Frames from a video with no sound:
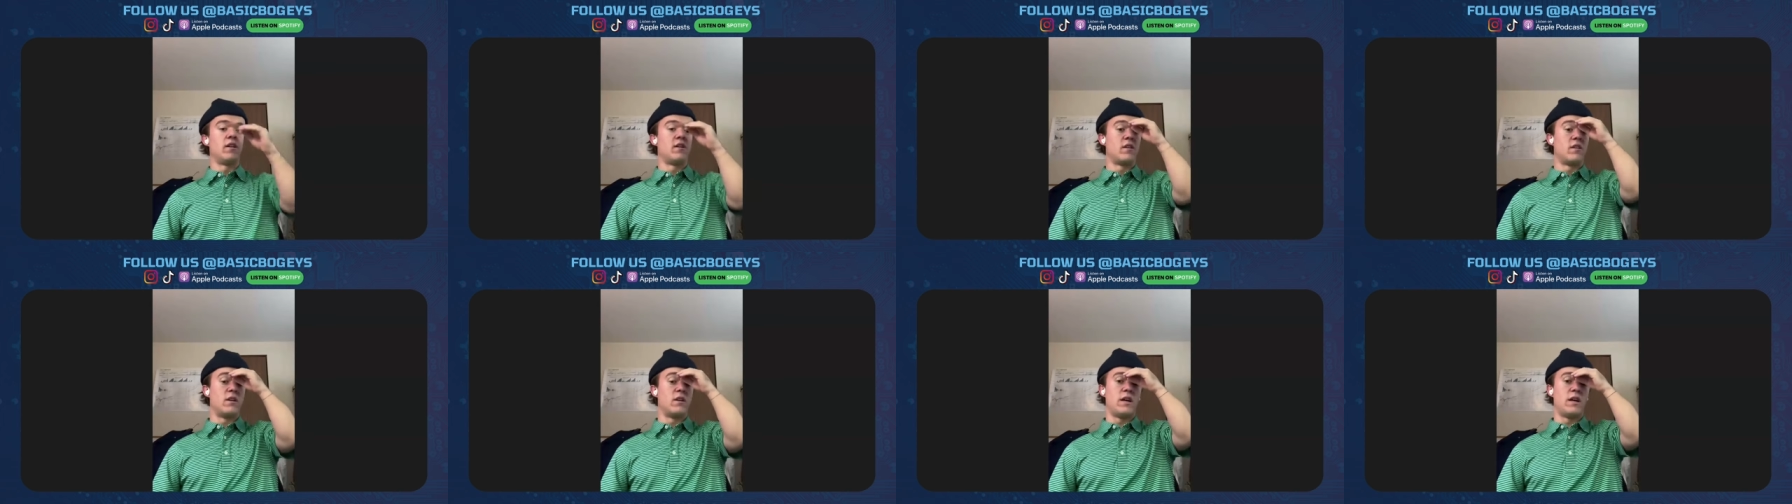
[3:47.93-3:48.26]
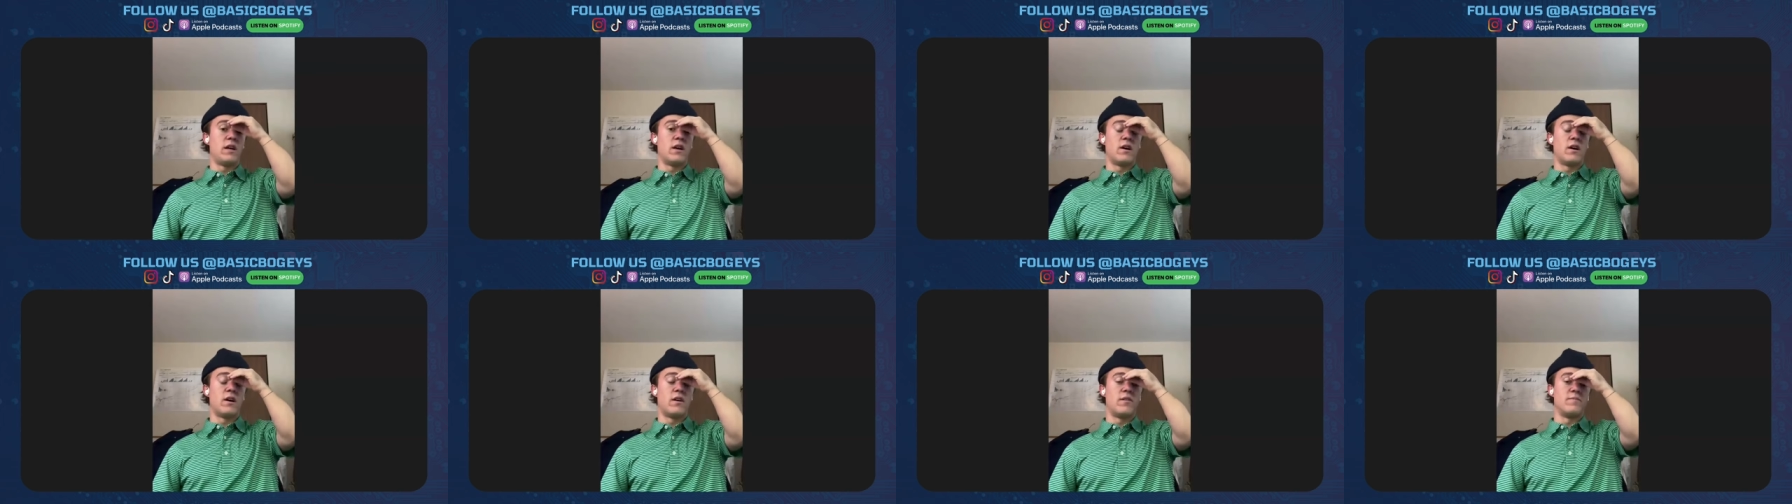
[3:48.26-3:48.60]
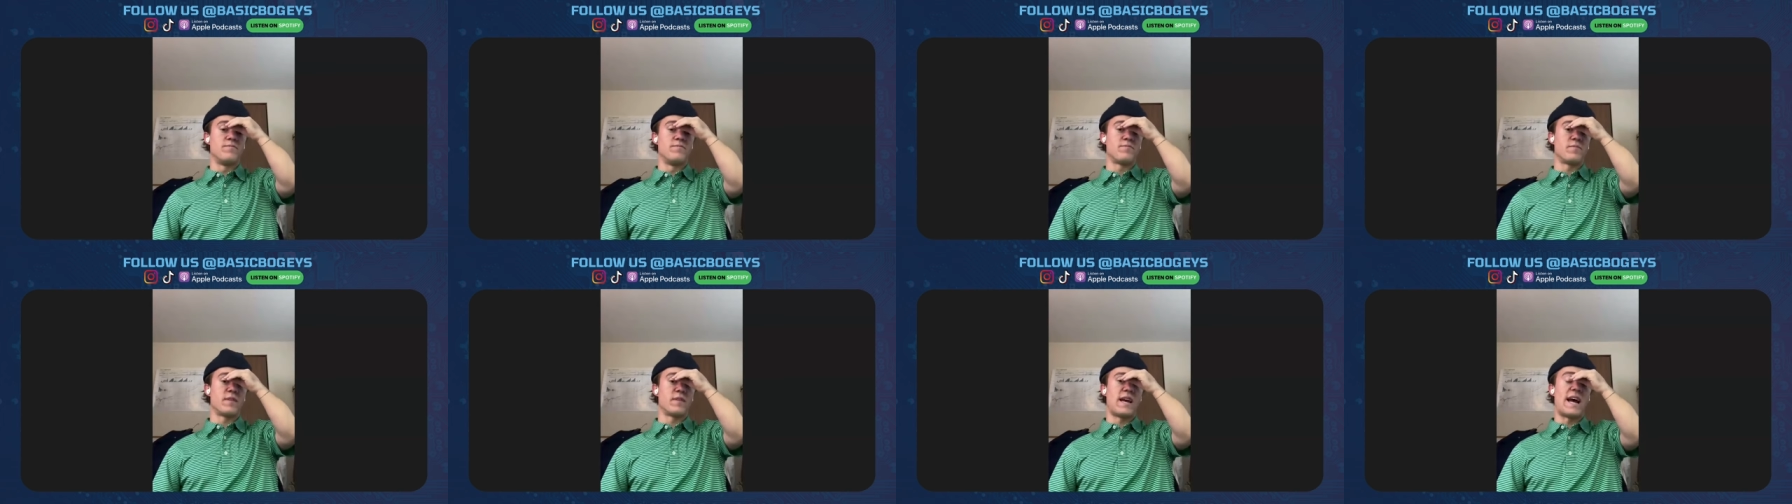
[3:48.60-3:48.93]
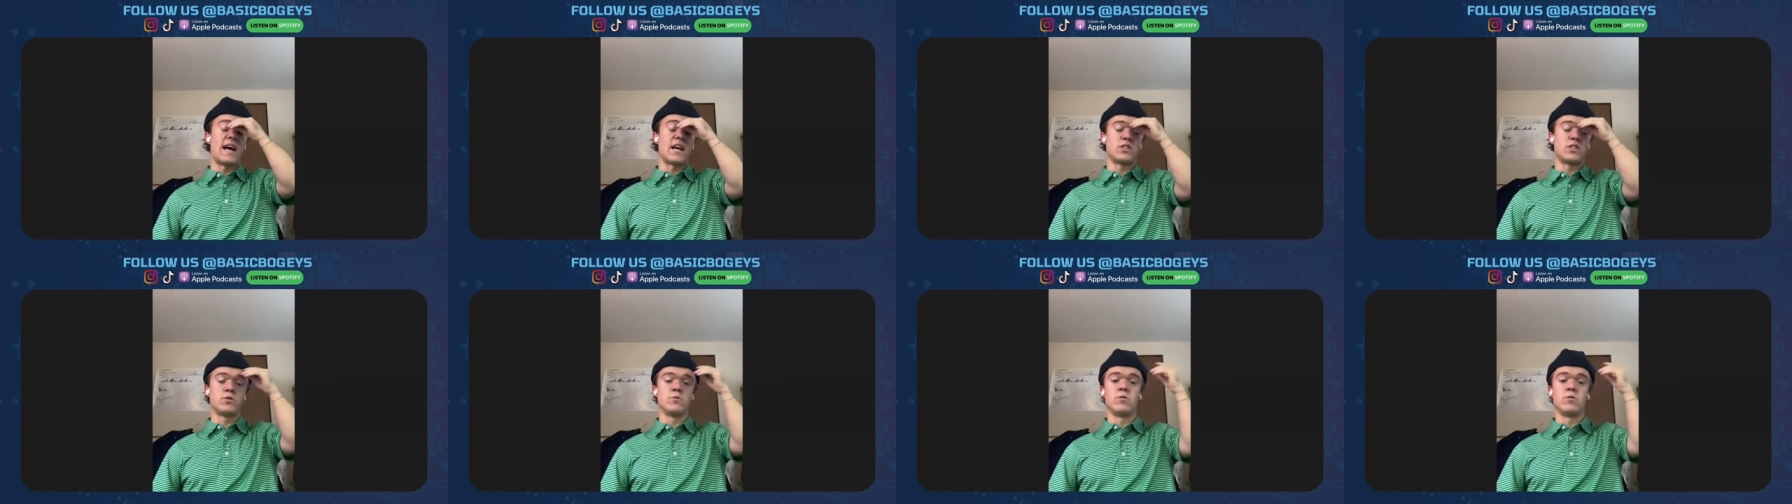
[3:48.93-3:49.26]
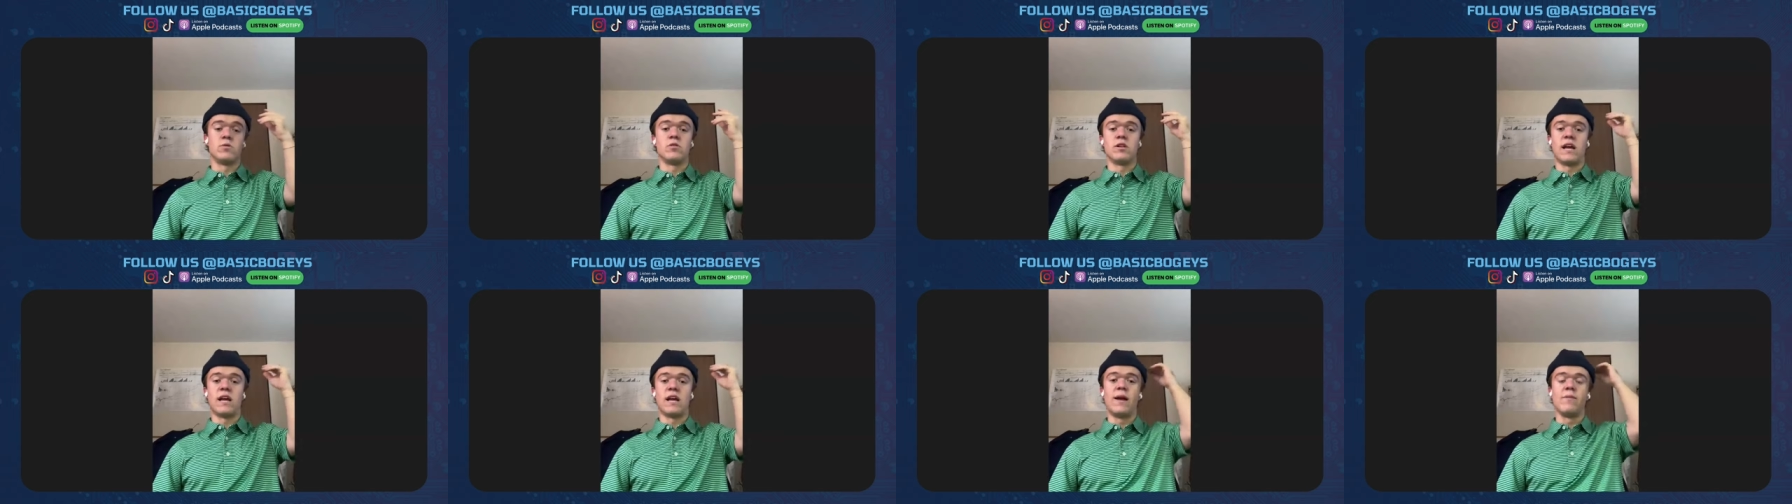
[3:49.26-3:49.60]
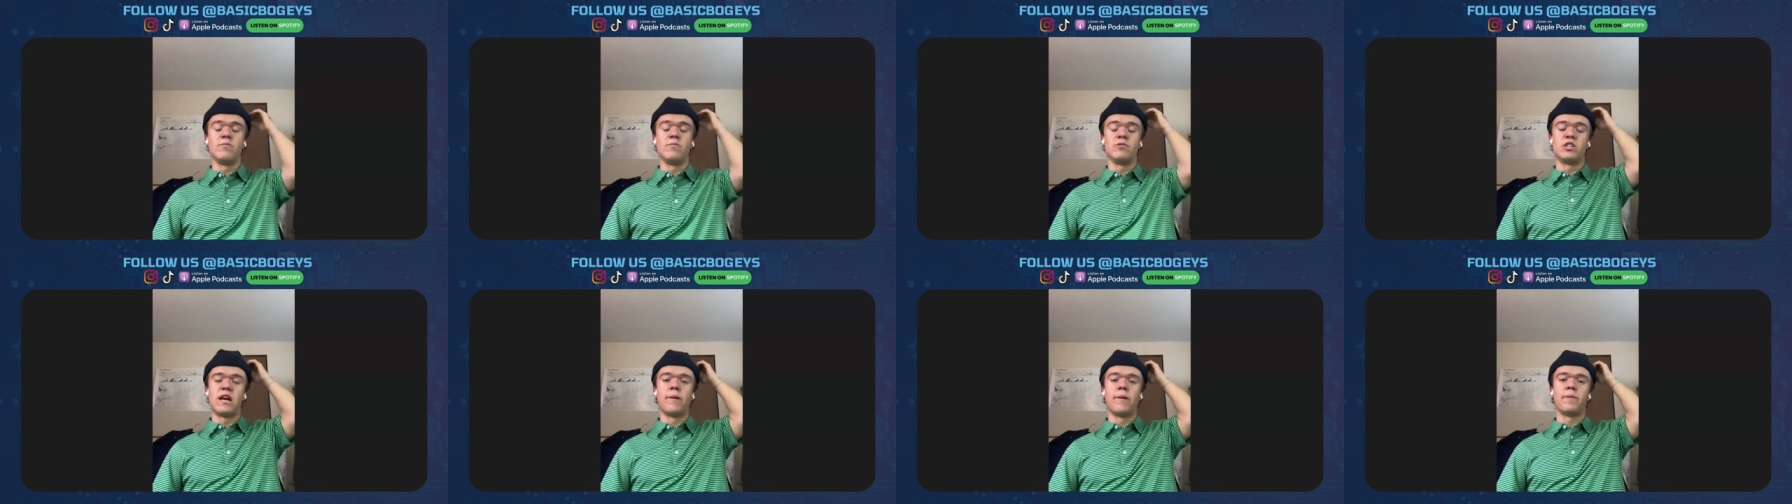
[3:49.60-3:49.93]
into the um actual
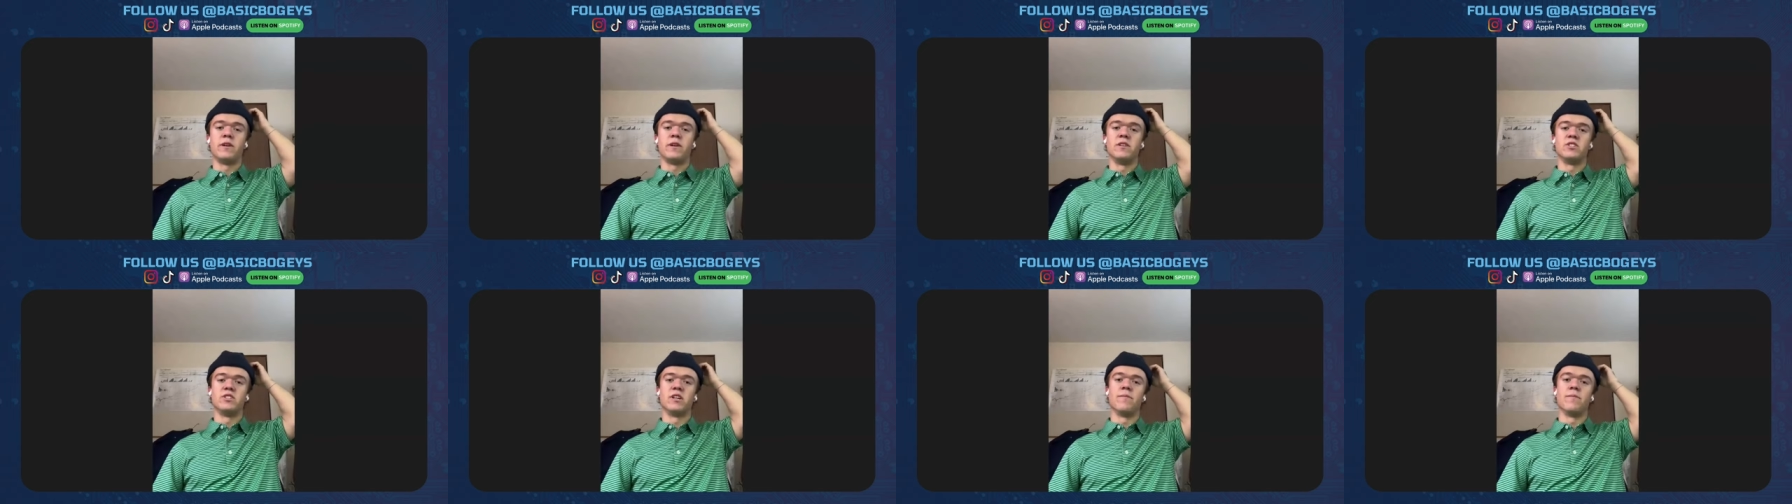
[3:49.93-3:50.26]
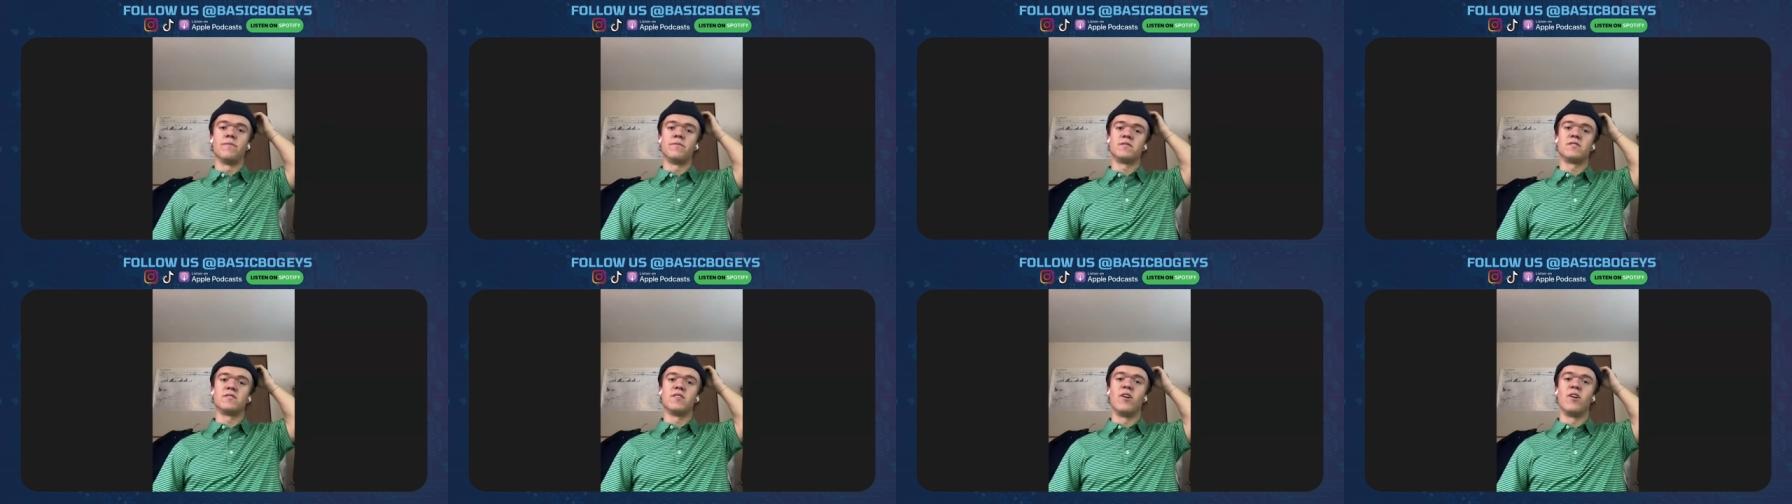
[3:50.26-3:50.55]
aim championship.